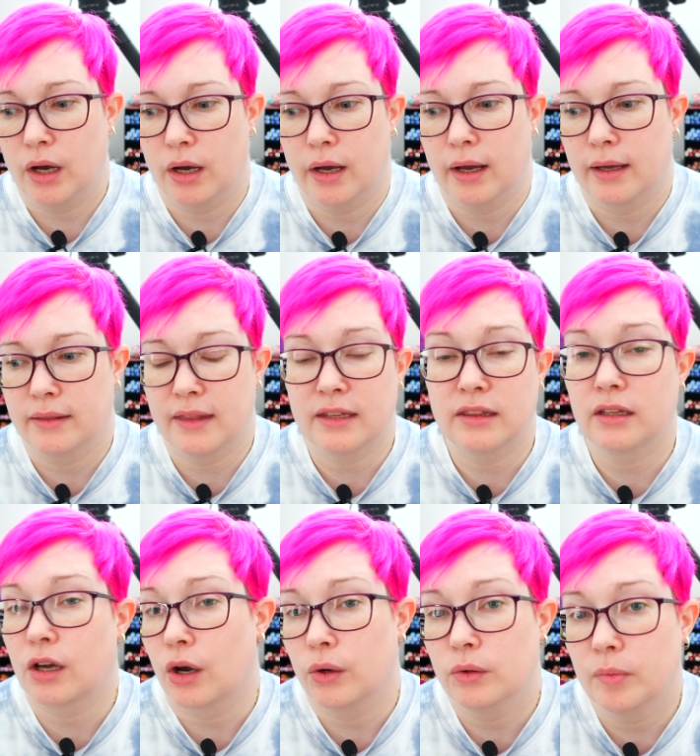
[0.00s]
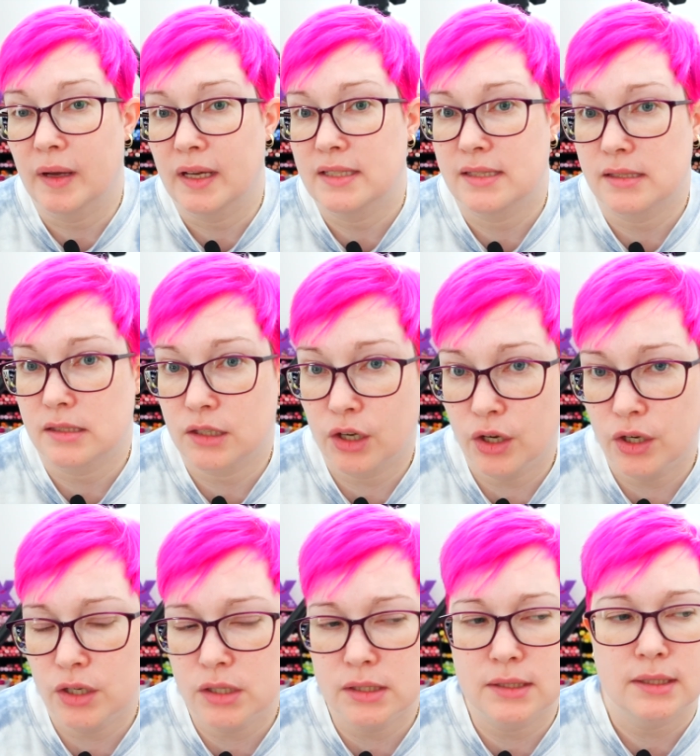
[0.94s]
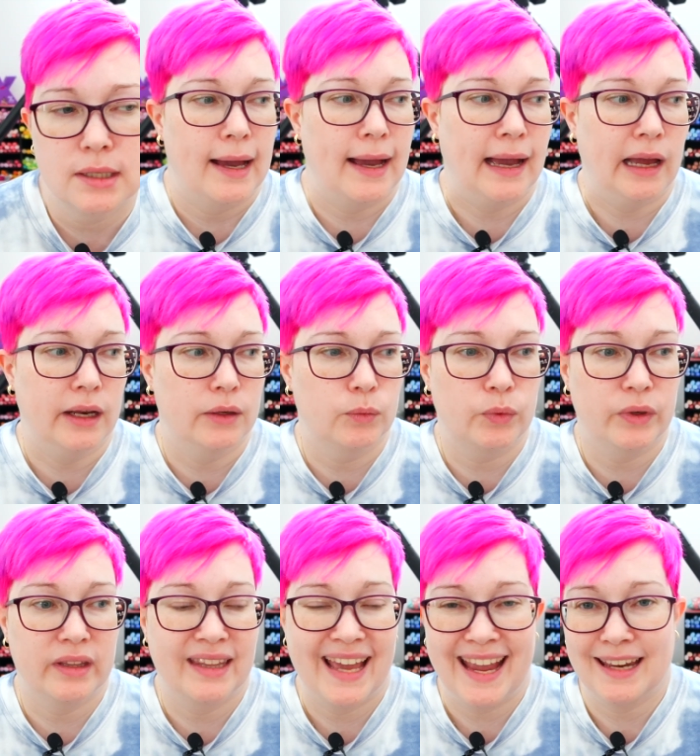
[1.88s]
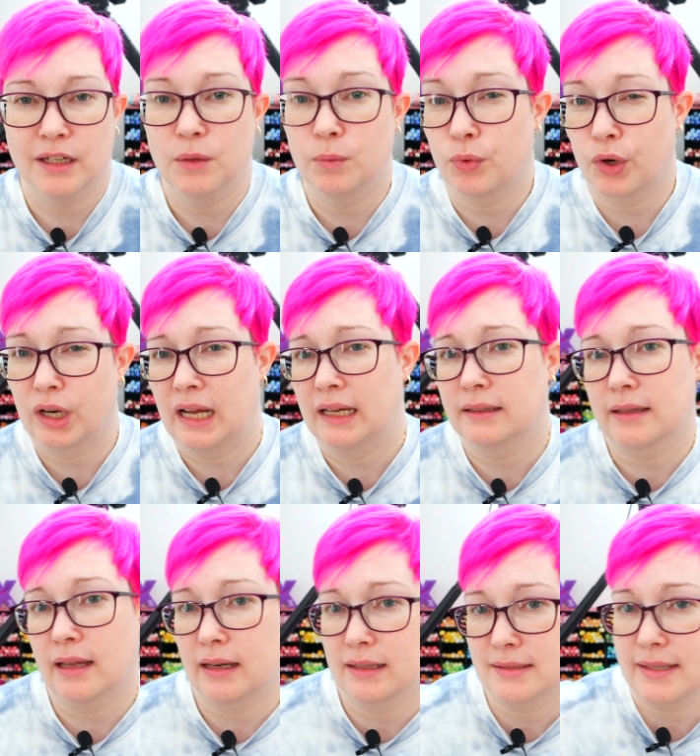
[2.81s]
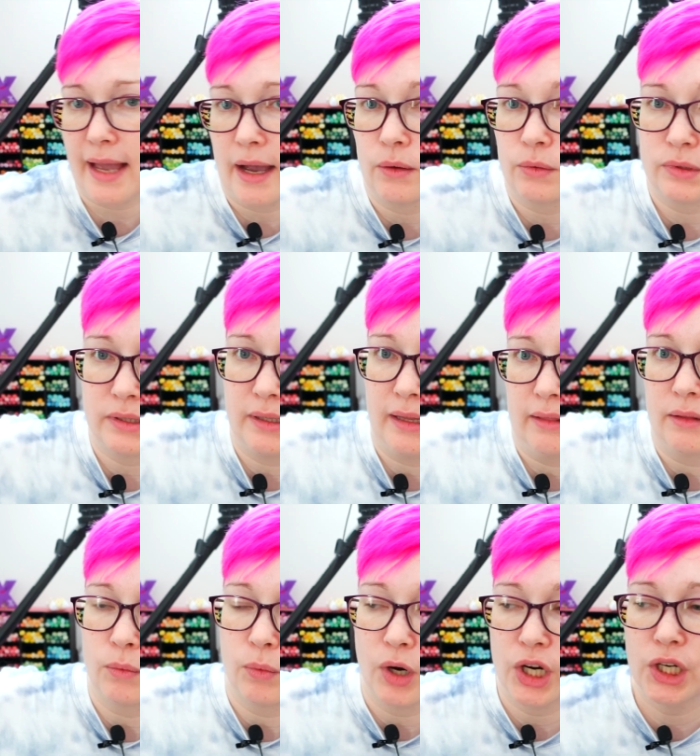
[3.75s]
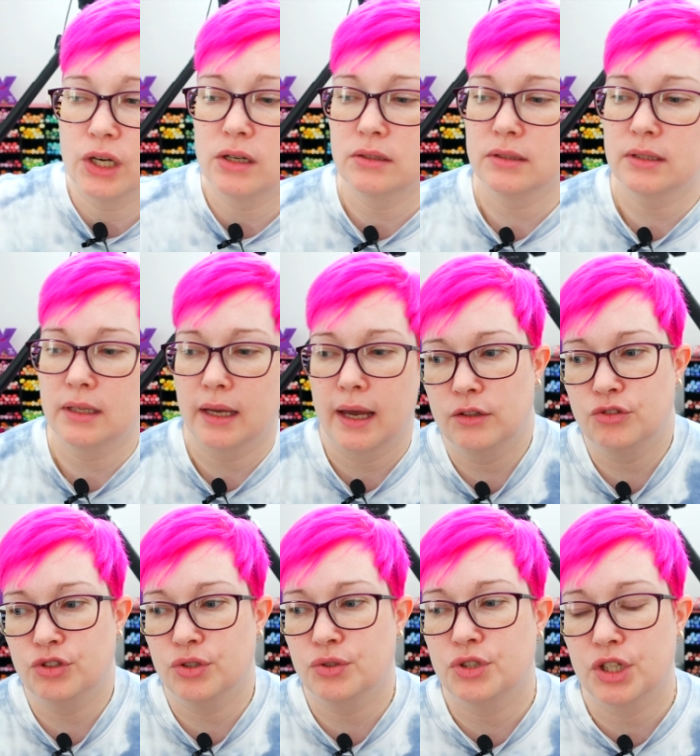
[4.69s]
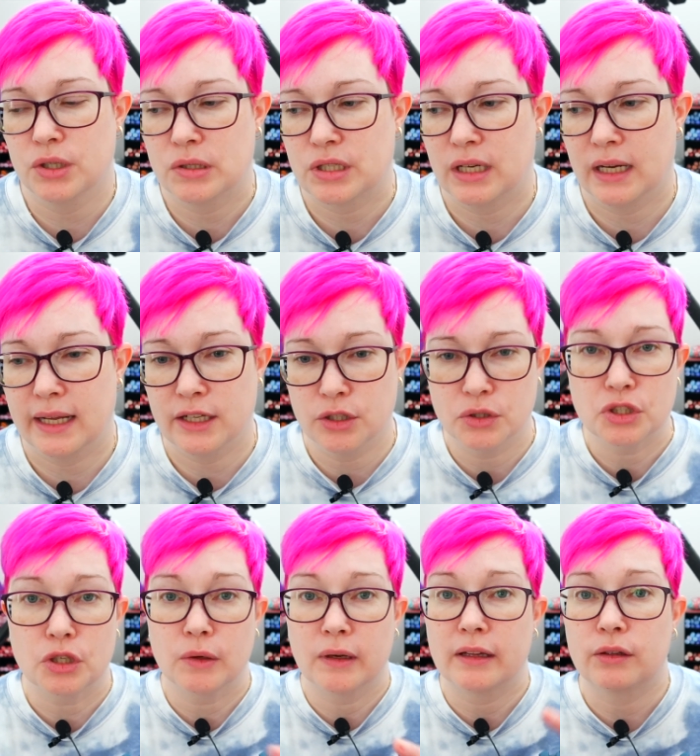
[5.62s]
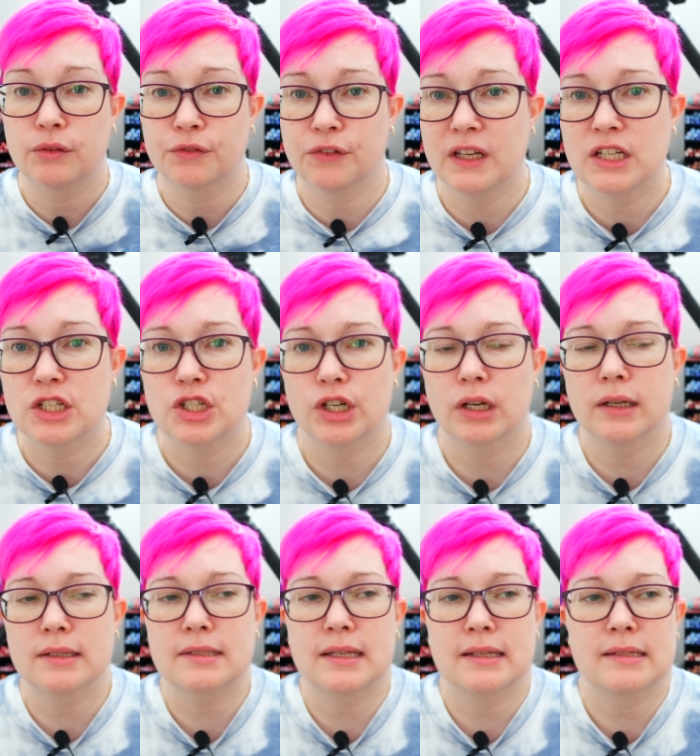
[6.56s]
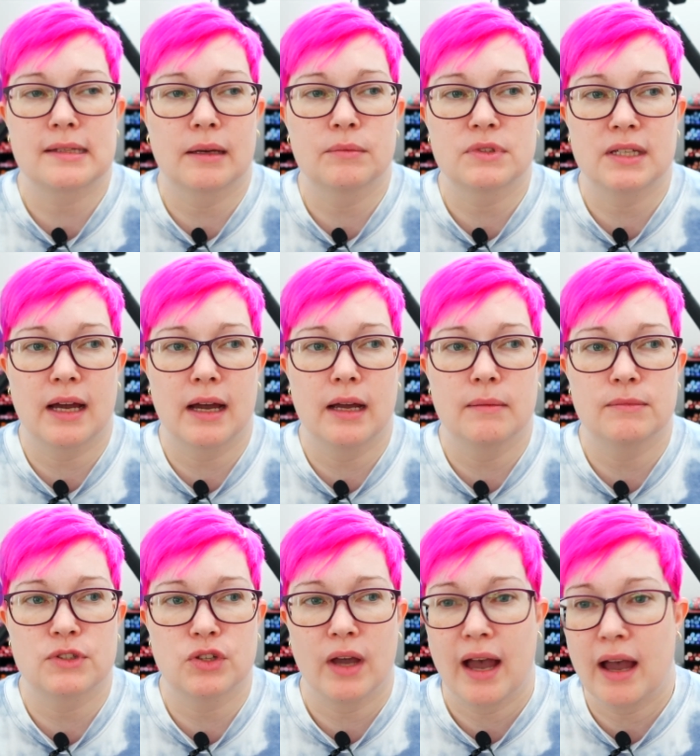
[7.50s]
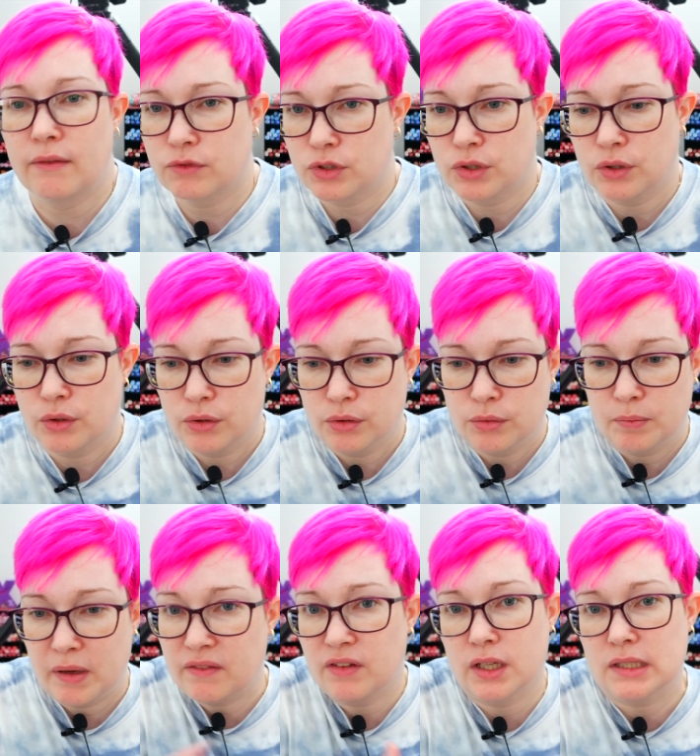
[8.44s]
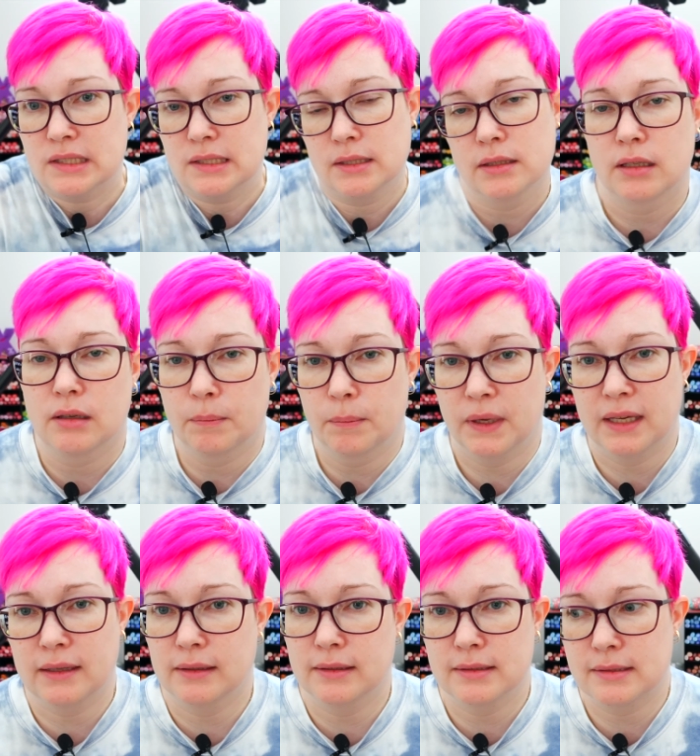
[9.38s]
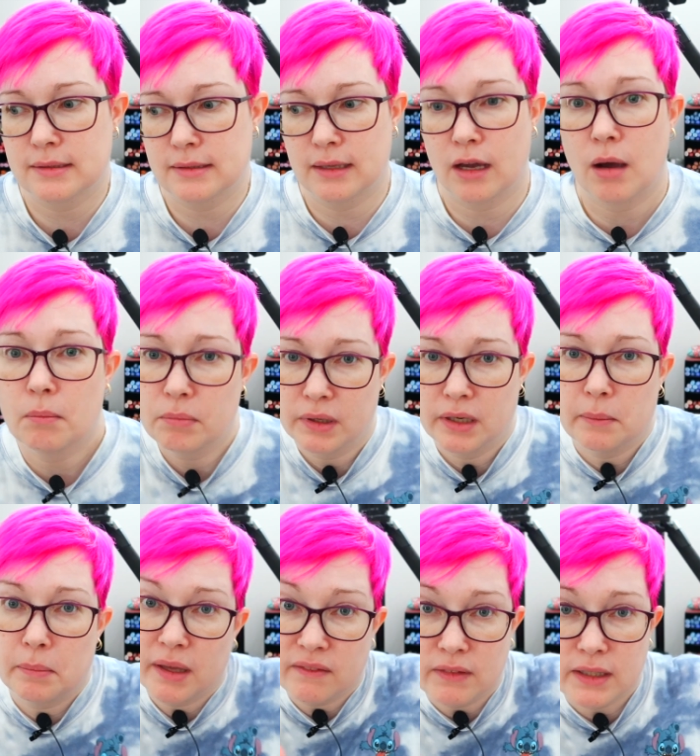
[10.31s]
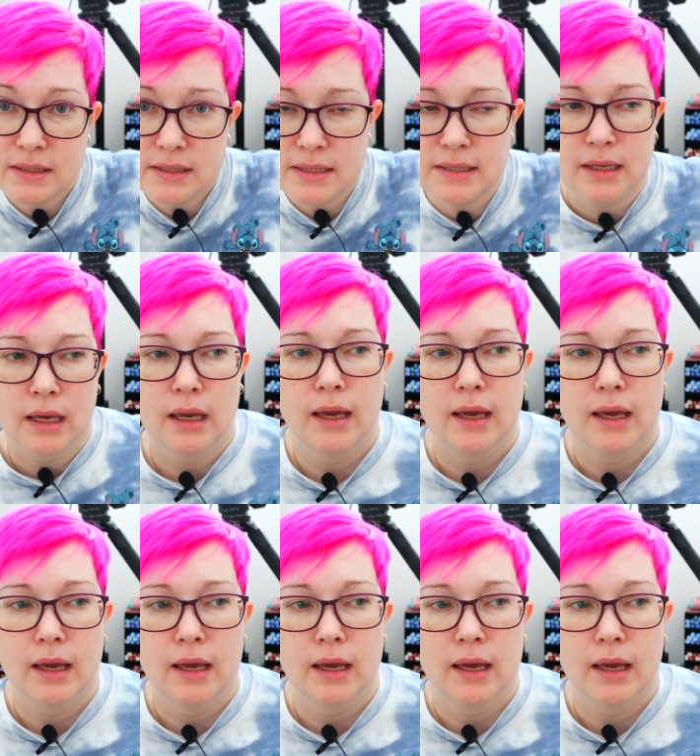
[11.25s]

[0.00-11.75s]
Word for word: uh, that the code base is good. And with any product that is out in the world, you usually you do little features and sometimes you have to pivot because the company pivots